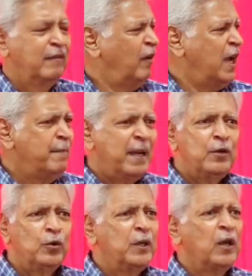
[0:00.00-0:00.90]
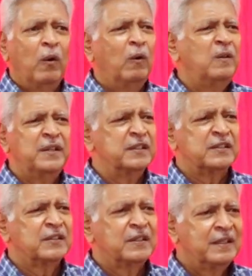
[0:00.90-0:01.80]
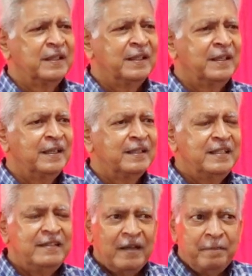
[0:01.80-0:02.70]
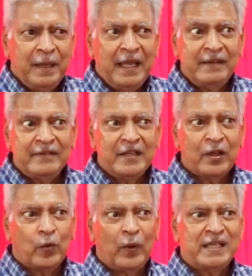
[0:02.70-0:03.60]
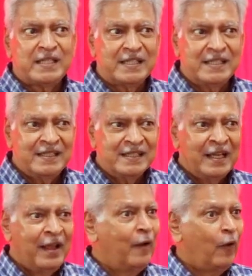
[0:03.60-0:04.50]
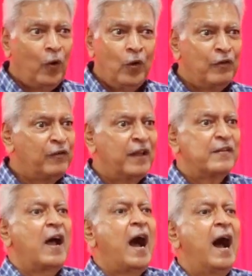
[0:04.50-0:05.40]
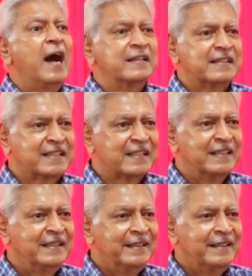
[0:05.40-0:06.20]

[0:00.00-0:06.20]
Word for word: Why am I doing all this? These are basic questions all of us ask.